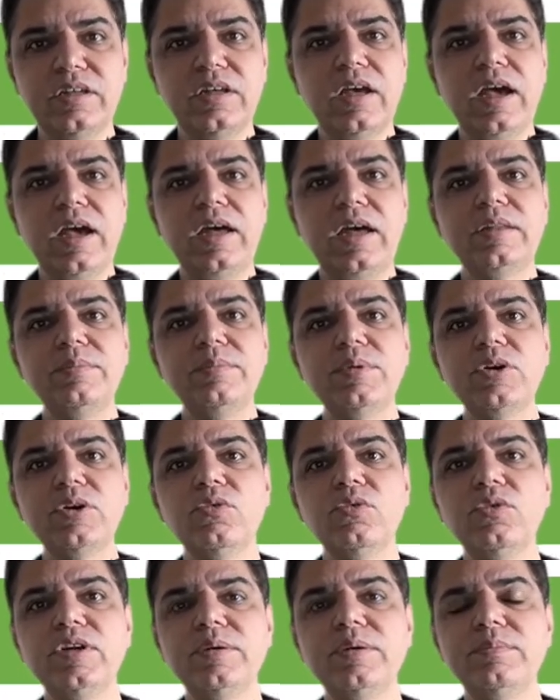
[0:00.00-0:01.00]
And the
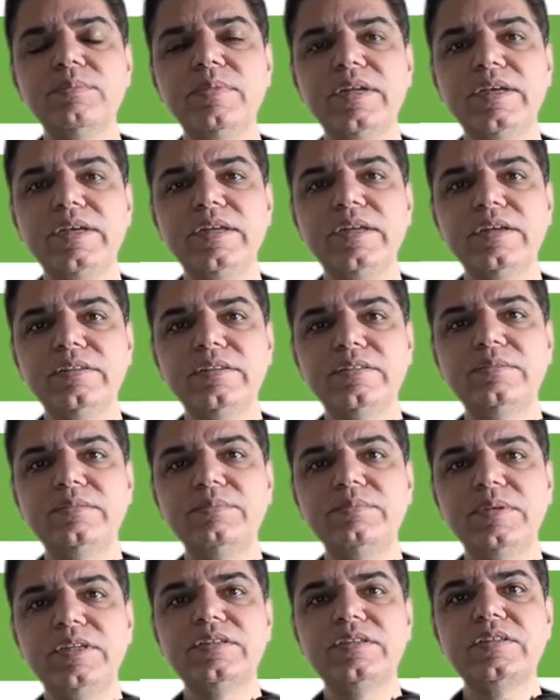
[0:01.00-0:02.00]
meconium ileus
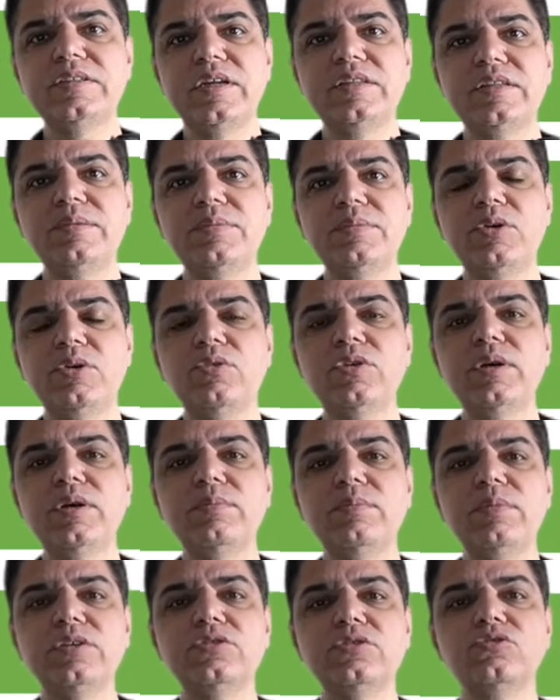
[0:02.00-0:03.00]
means that the meconium
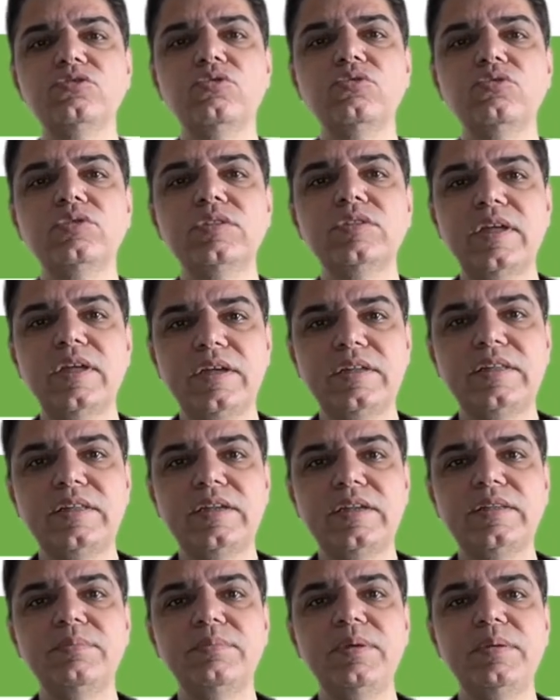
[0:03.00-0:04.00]
is so thick that
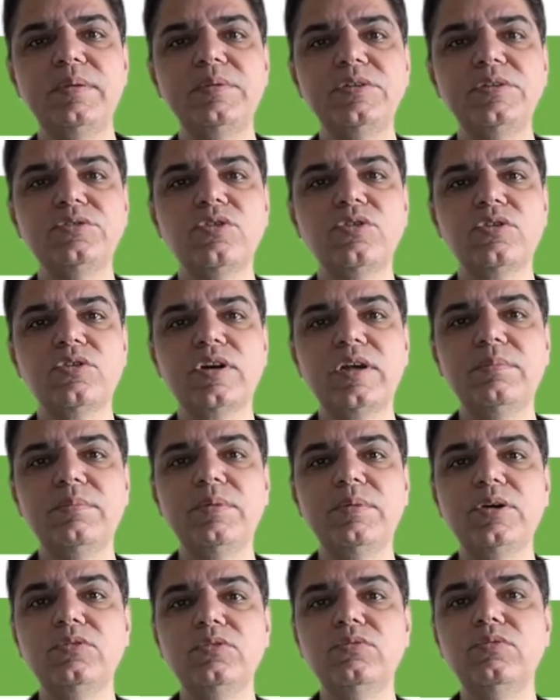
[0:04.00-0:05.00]
the baby is not able
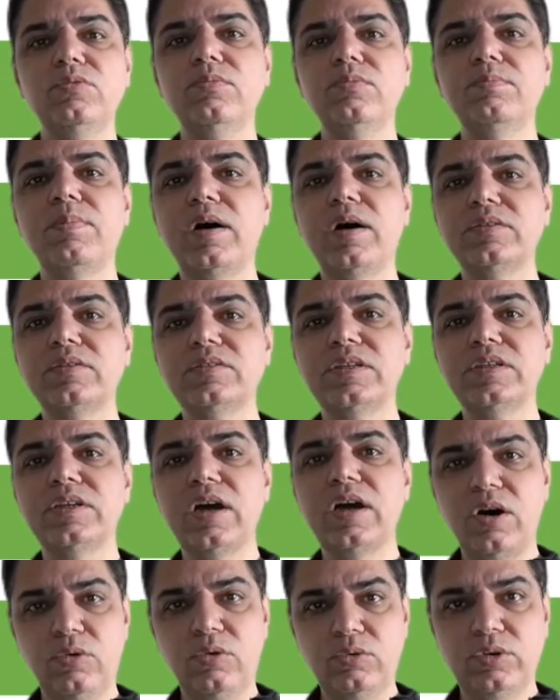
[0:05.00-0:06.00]
to pass it
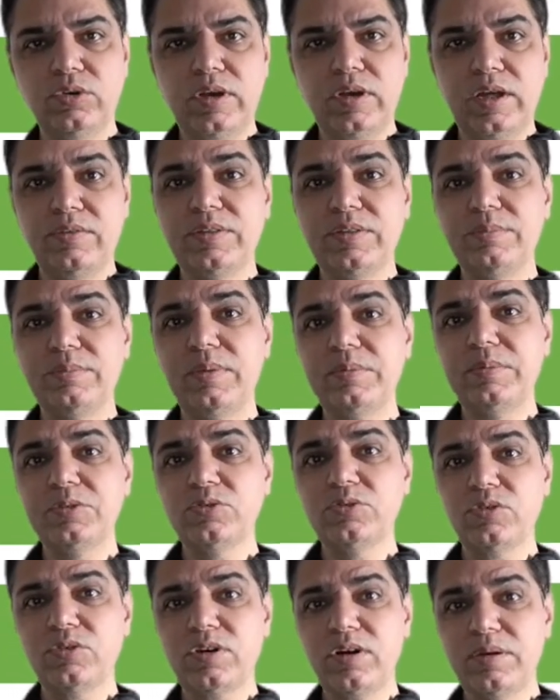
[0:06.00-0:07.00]
out. And when the baby is
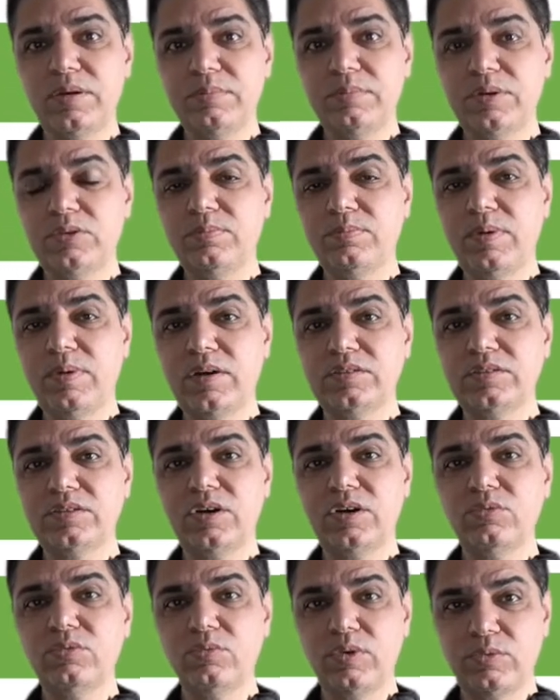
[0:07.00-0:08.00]
not able to pass it
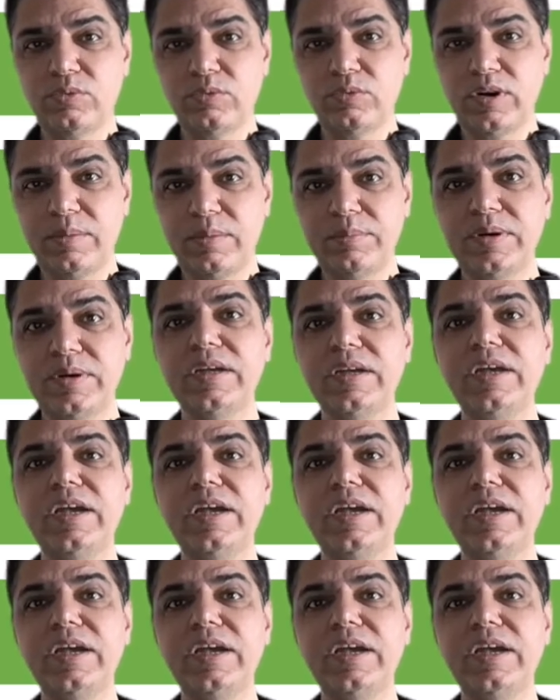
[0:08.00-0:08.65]
out, what would happen?